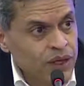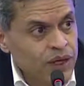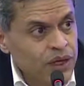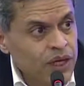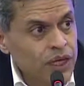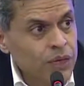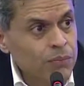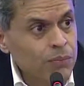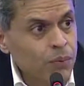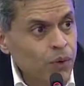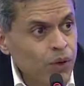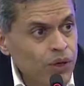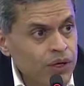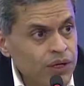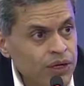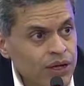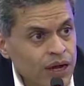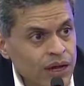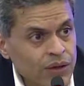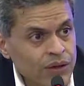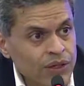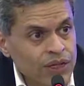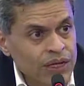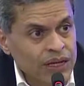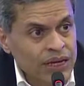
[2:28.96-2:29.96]
He pointed
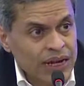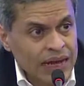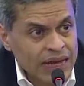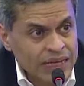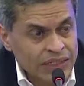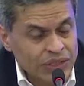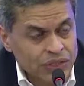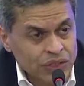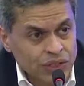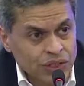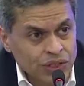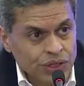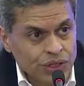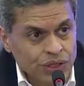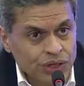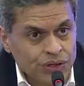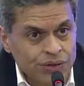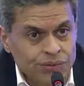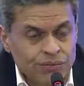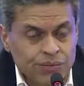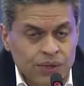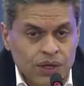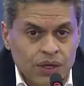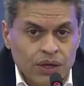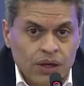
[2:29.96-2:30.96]
out that last year,
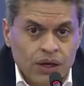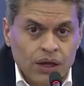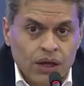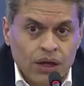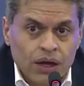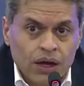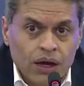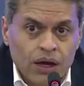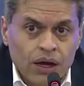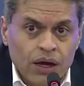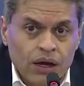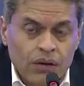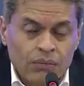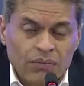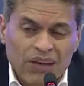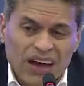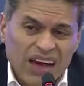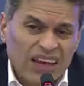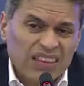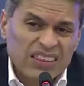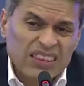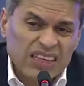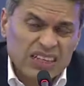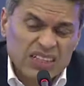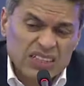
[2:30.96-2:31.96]
um,
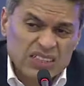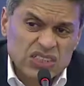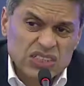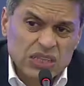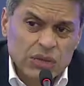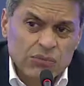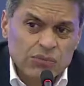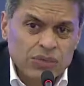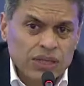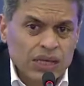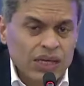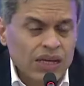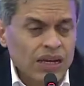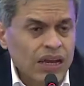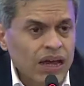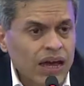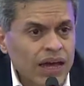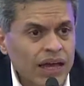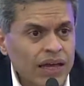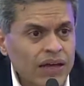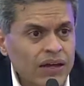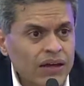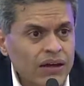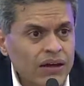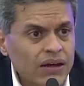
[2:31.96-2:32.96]
I think something
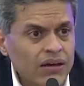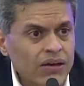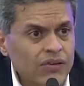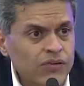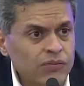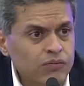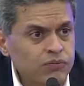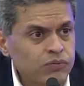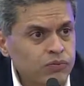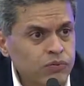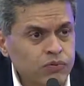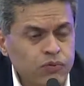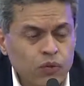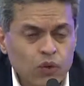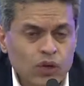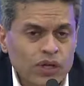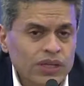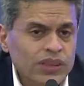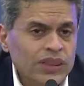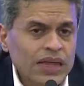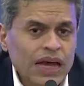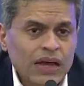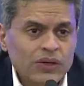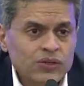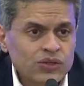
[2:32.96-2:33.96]
like uh,
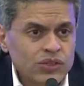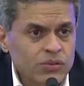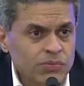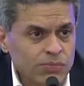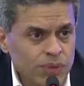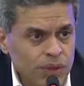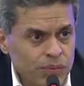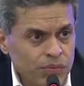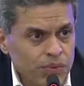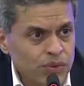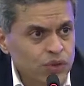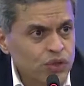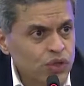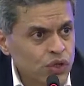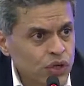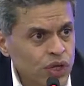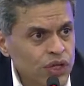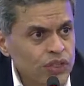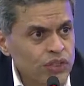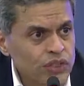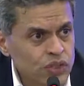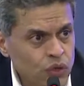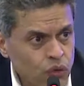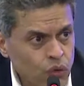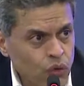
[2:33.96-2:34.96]
40,000 people took
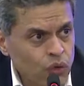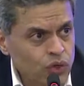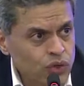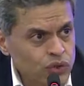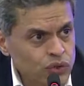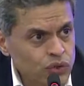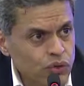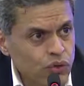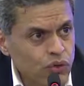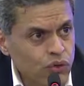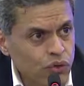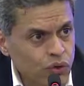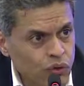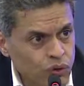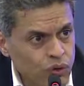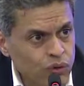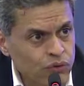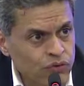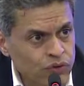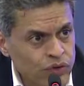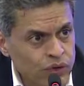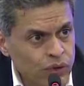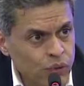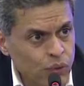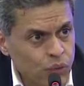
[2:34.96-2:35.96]
his course all
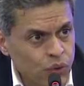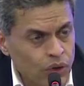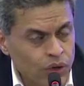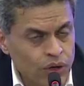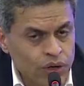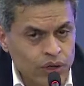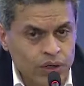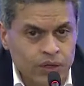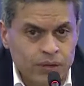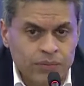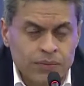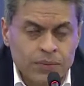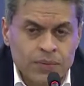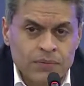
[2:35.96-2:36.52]
over the world.